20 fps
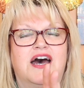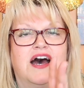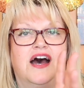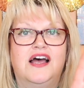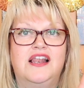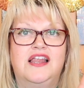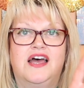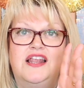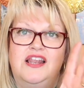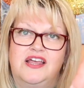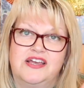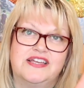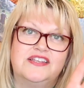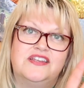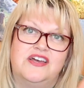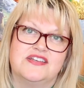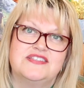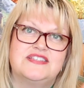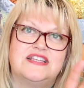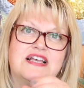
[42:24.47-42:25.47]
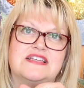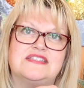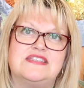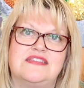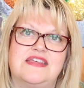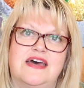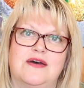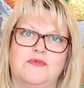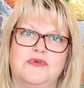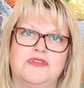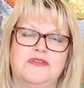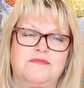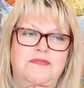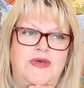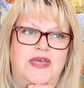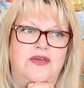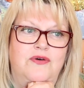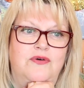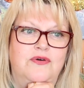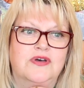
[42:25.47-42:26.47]
I like a nice glass of that with a
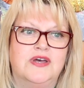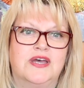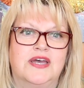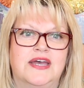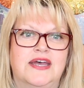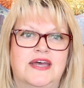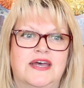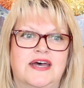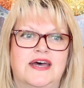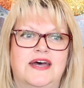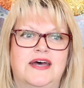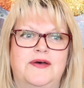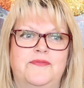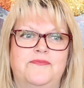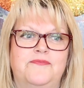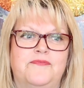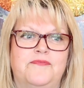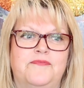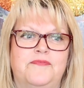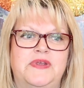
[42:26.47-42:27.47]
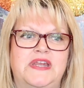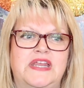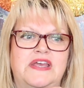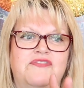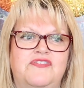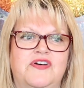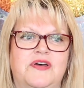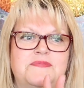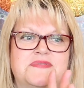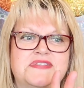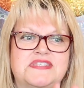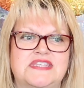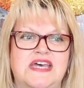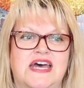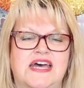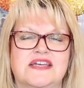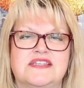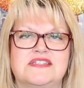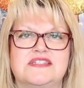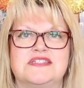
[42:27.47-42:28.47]
meal. But if I'm
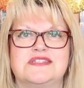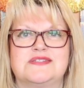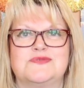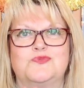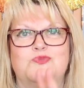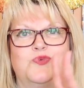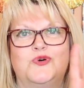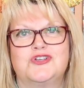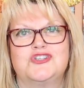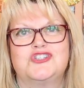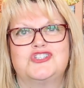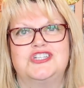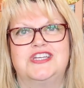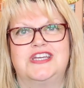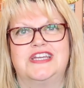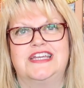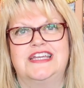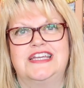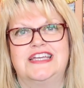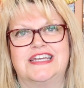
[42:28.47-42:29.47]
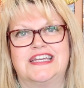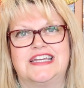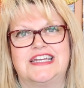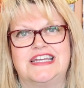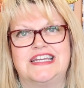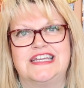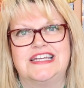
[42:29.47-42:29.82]
sat watching